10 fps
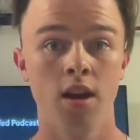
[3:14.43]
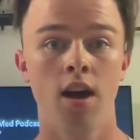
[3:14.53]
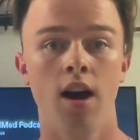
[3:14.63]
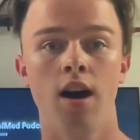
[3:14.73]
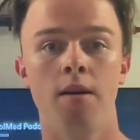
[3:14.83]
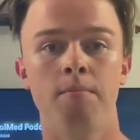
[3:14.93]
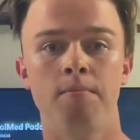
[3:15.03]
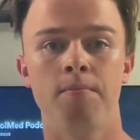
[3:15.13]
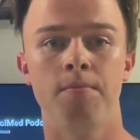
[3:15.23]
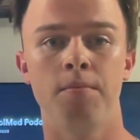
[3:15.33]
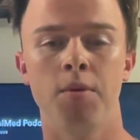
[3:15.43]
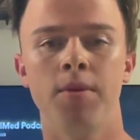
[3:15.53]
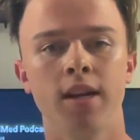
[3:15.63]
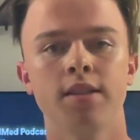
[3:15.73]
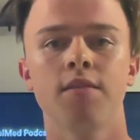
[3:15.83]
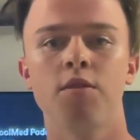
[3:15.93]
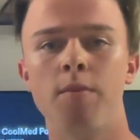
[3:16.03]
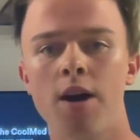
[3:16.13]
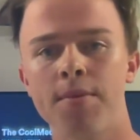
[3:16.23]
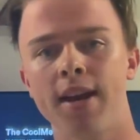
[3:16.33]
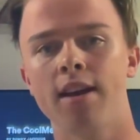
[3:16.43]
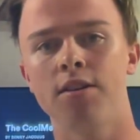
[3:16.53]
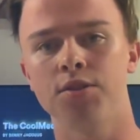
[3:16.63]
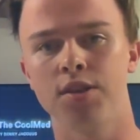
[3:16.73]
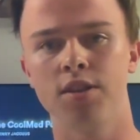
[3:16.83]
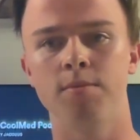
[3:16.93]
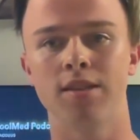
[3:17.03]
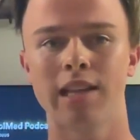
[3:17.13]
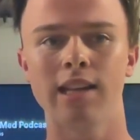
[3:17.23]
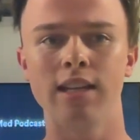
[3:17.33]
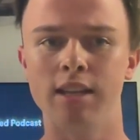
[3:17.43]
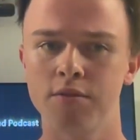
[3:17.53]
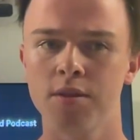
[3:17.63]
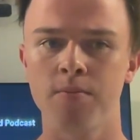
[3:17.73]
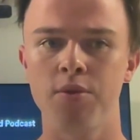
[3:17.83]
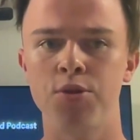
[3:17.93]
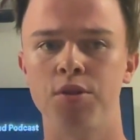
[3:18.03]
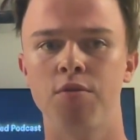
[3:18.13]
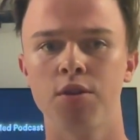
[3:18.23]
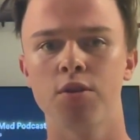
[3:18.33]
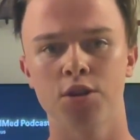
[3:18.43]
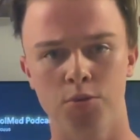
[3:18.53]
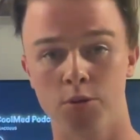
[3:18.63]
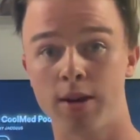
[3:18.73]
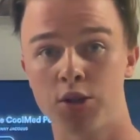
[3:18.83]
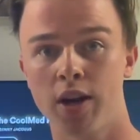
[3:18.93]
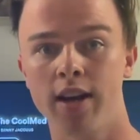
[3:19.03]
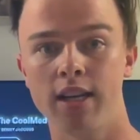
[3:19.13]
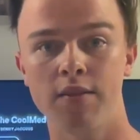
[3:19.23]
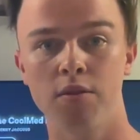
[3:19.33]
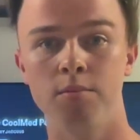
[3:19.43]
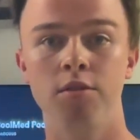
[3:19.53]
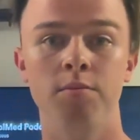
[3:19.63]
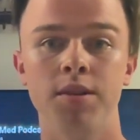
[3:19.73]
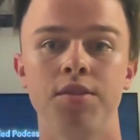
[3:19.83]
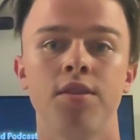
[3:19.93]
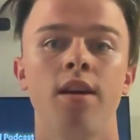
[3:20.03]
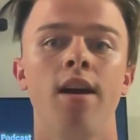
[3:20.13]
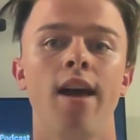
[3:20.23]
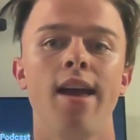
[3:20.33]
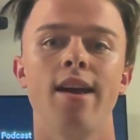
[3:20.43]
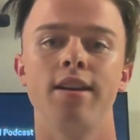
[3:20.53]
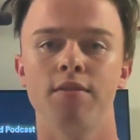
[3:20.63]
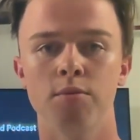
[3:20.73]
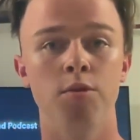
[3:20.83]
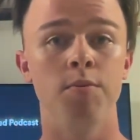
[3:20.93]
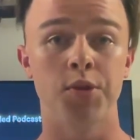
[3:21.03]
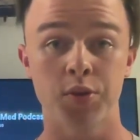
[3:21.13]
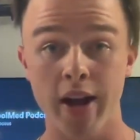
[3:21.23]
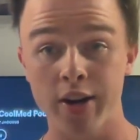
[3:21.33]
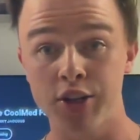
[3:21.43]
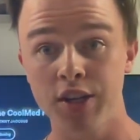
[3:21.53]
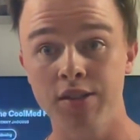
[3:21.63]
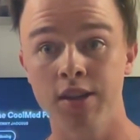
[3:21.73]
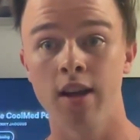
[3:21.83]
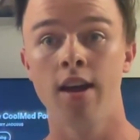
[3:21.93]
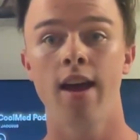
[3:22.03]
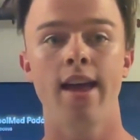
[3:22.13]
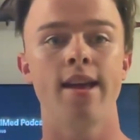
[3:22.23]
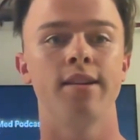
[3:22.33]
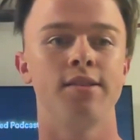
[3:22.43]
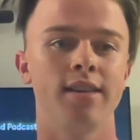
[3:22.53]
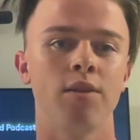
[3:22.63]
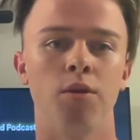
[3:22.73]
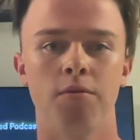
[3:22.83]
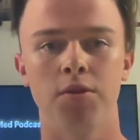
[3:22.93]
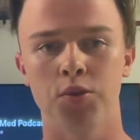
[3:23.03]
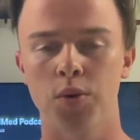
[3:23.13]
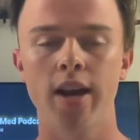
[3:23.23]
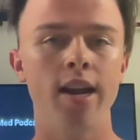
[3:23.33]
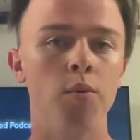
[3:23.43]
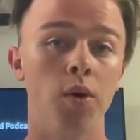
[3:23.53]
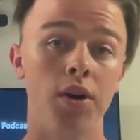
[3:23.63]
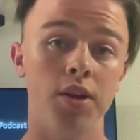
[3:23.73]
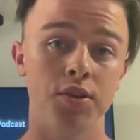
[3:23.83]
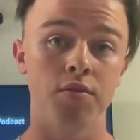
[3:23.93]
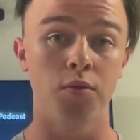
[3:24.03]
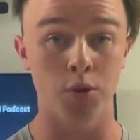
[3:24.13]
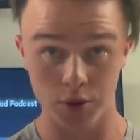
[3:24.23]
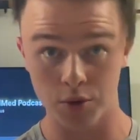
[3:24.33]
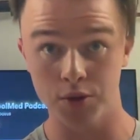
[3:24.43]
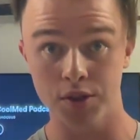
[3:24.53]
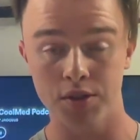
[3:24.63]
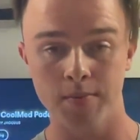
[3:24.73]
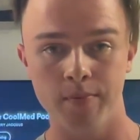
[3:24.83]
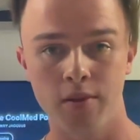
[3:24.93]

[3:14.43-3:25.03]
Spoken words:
But because every biomechanical system is slightly different, you should further explore by trying different movements and different movement strategies and seeing what feels right and what doesn't for your system.